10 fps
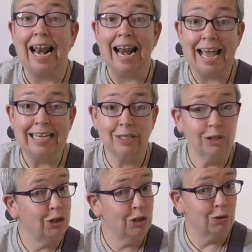
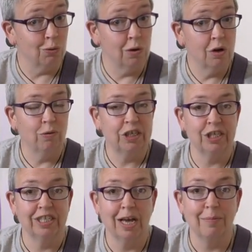Lesson two, which
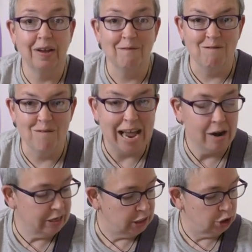is coming
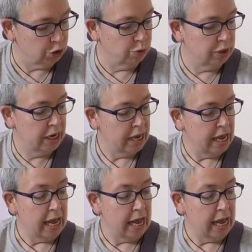very soon,